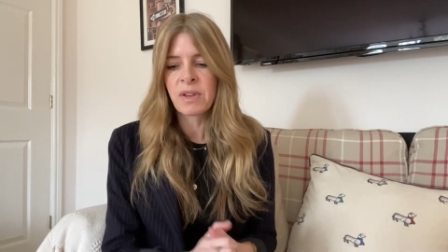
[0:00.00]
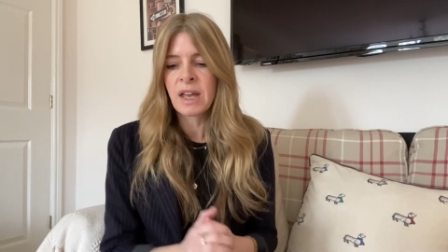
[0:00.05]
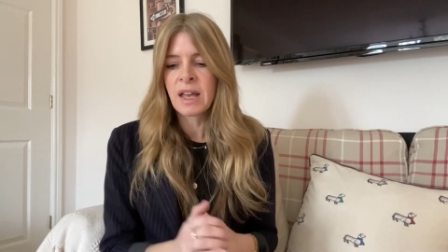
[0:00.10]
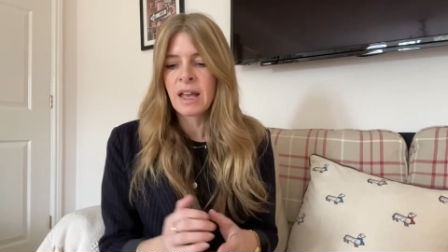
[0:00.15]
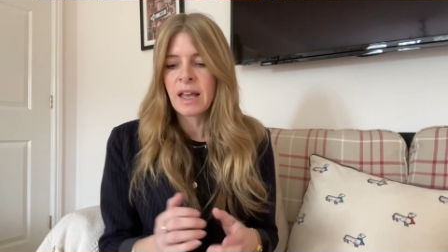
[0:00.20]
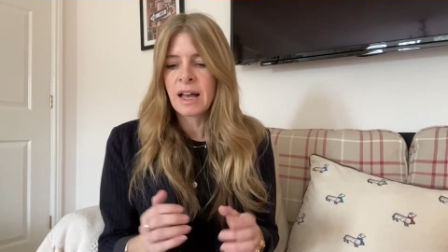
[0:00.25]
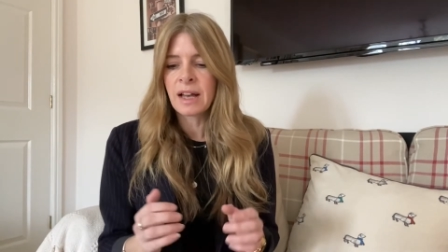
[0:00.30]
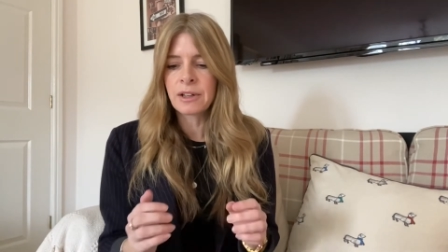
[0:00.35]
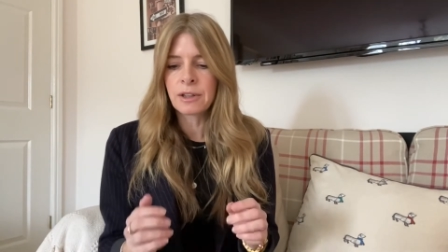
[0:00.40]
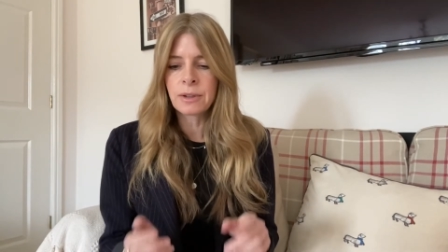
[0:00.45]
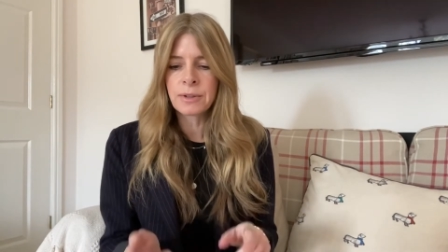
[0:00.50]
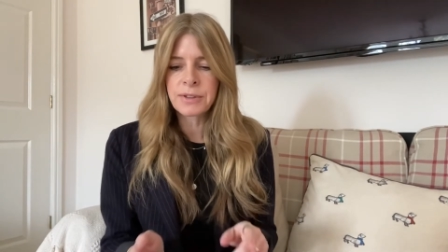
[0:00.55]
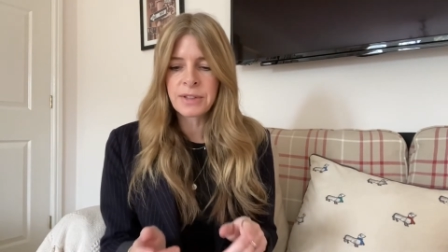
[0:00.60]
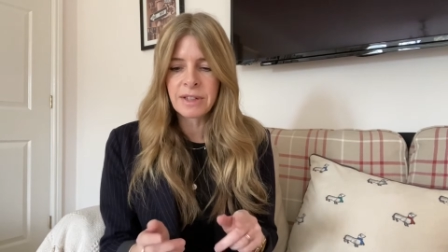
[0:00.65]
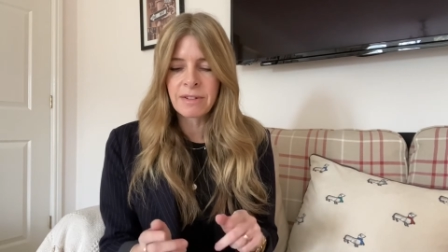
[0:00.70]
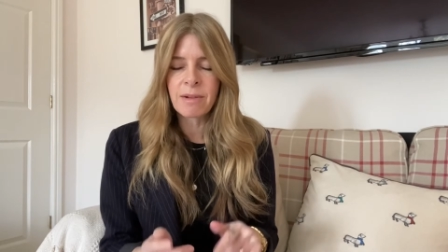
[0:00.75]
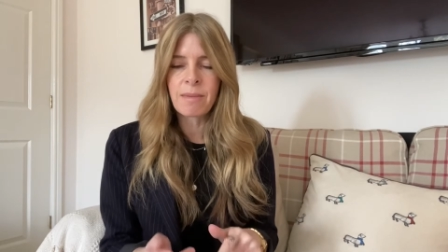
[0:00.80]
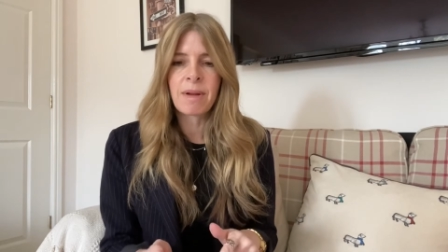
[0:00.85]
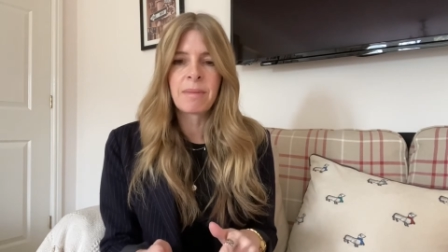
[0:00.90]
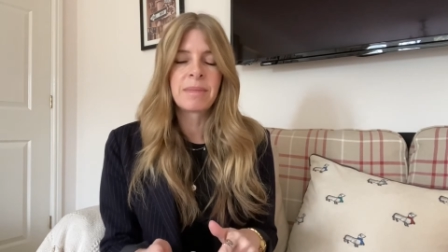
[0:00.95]
I also
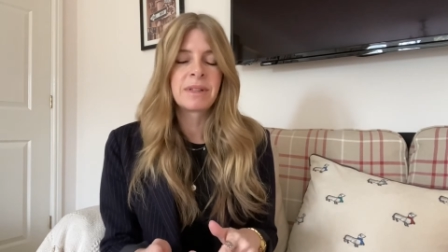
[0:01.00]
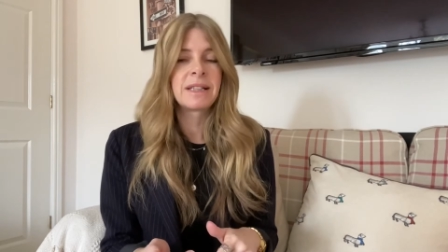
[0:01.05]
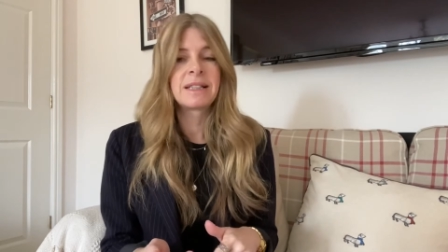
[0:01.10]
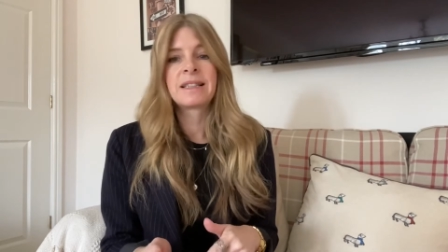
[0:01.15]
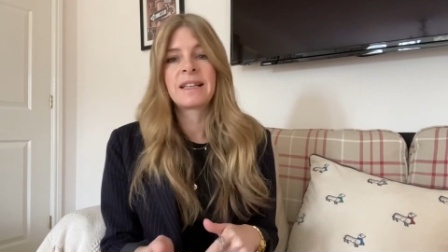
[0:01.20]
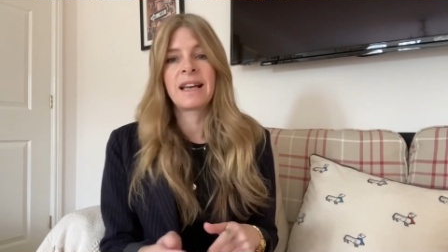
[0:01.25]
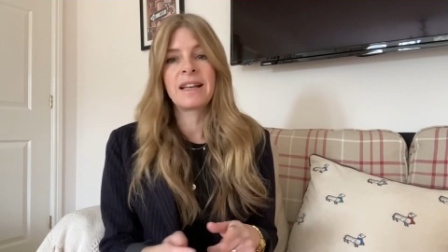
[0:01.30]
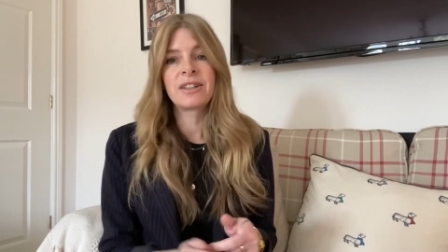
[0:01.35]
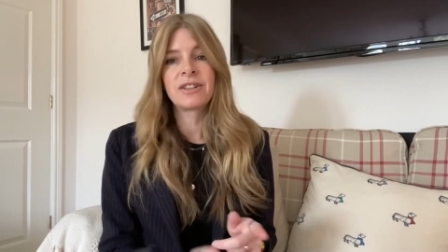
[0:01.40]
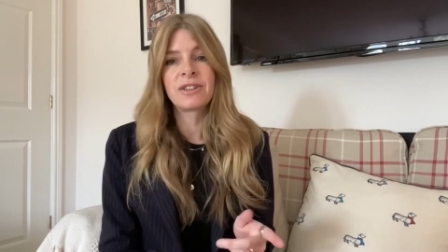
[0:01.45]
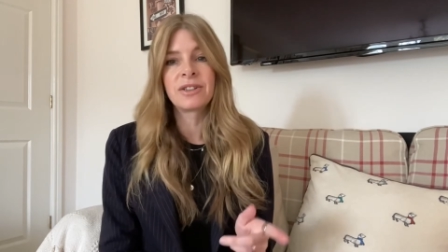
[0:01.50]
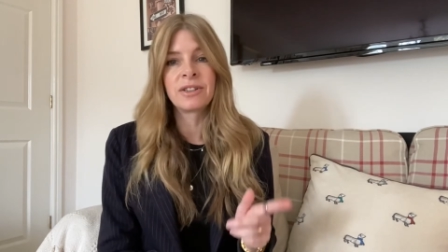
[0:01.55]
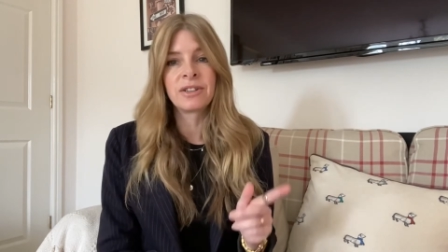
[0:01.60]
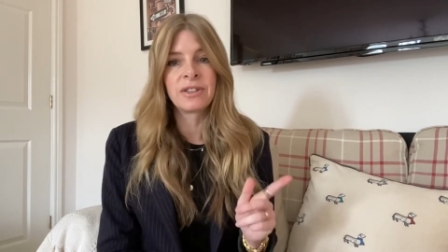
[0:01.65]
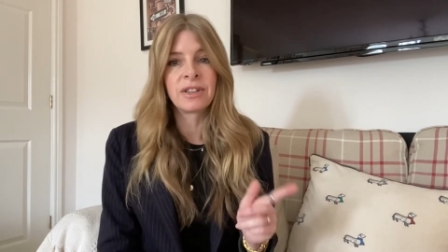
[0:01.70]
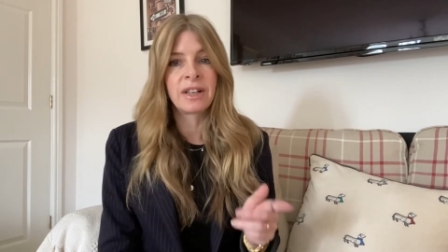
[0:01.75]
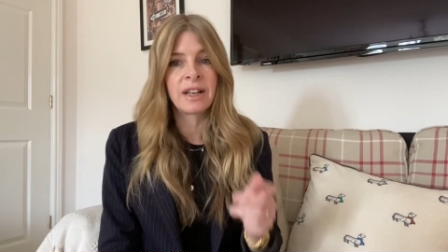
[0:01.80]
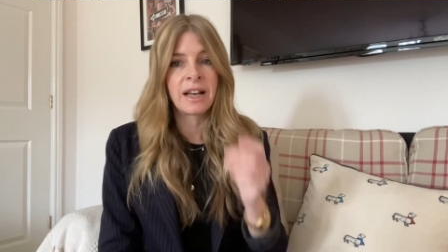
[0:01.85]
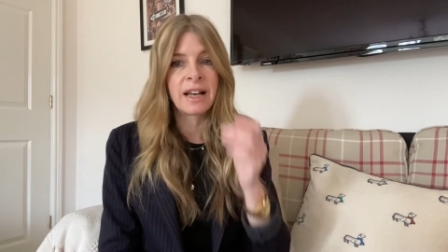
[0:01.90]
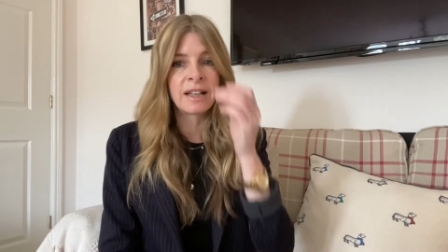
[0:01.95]
remembered a TED talk
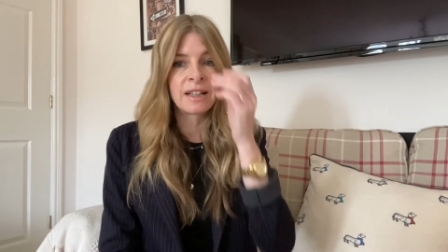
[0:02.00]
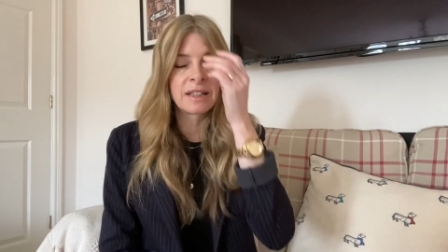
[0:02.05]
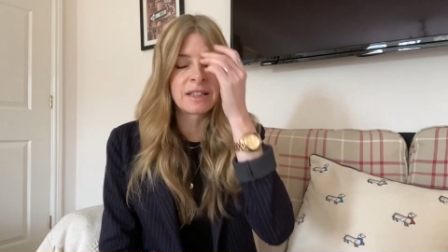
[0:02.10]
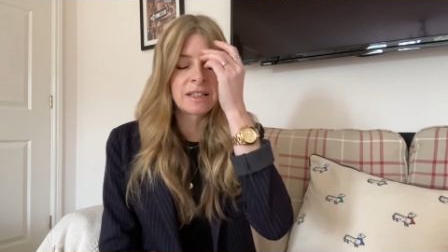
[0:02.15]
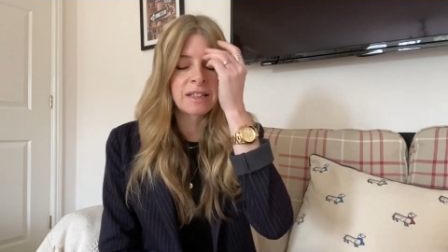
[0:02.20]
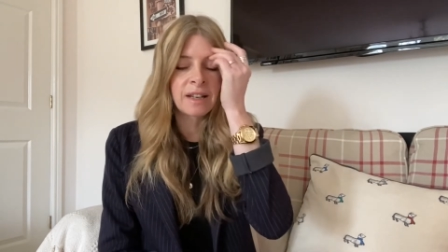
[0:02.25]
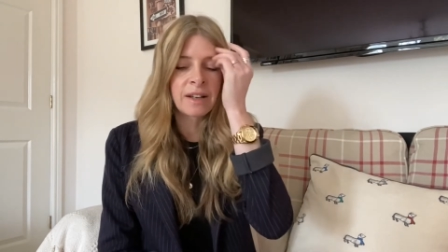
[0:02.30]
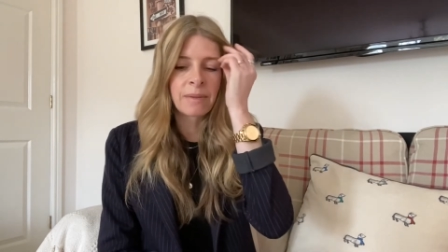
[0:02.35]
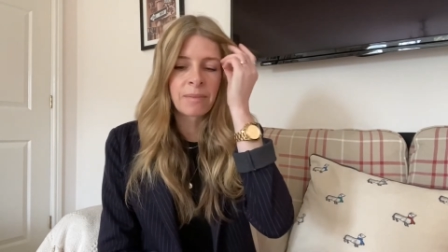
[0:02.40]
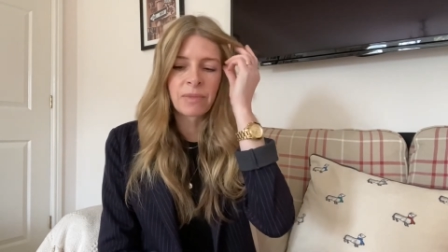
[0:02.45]
that I'd